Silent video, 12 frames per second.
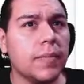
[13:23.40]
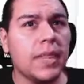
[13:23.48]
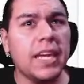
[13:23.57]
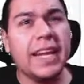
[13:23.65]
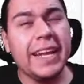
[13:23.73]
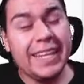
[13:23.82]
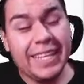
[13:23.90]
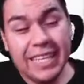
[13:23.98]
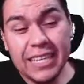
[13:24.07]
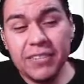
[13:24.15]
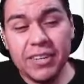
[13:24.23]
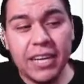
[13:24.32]
And I
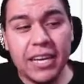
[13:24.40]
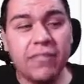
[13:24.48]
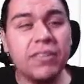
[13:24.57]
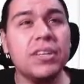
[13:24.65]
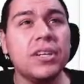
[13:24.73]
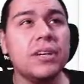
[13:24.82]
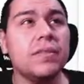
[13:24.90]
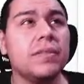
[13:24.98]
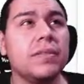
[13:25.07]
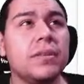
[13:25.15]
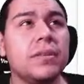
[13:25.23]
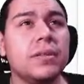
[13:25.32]
even have
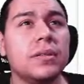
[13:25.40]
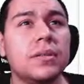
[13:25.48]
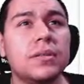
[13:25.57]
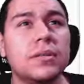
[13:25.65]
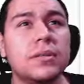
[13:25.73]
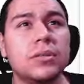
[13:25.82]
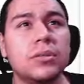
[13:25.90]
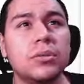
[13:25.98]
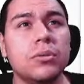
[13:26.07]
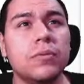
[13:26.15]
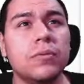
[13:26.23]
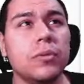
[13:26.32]
enough to do
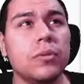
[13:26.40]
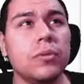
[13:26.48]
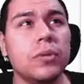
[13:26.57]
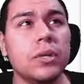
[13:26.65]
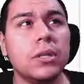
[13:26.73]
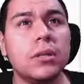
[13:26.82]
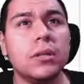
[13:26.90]
a fourth one.